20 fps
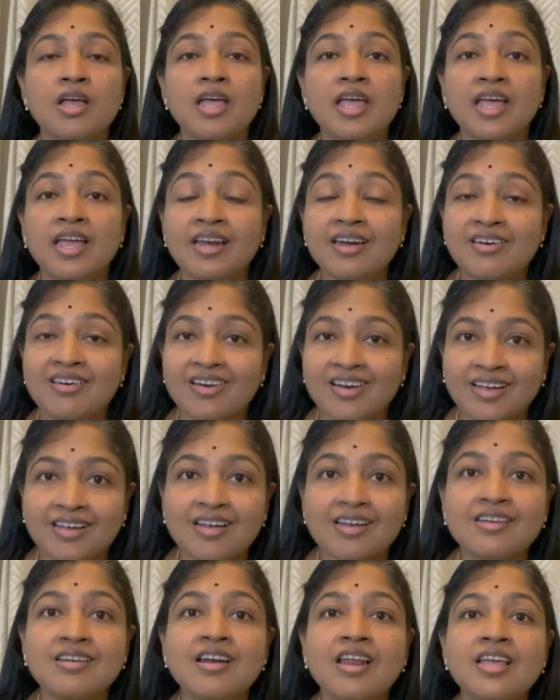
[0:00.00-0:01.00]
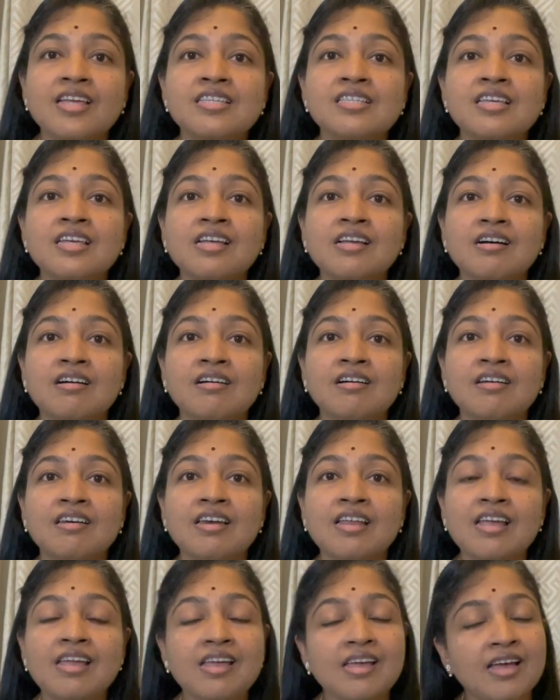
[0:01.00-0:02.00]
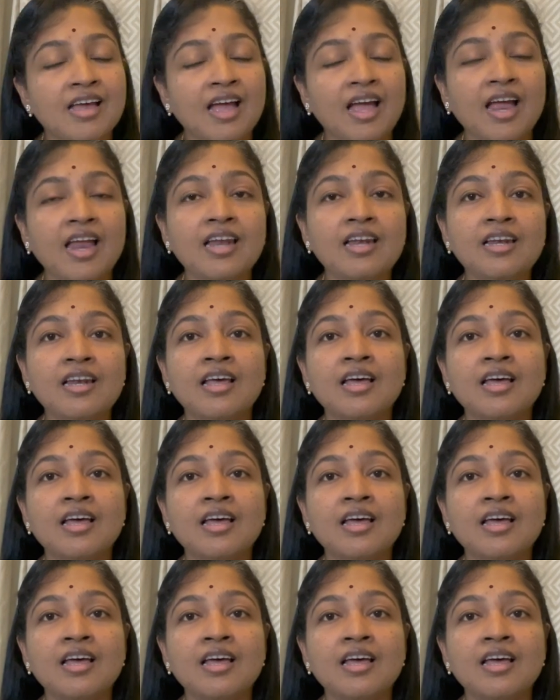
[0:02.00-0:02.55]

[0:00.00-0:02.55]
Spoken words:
in recognizing early and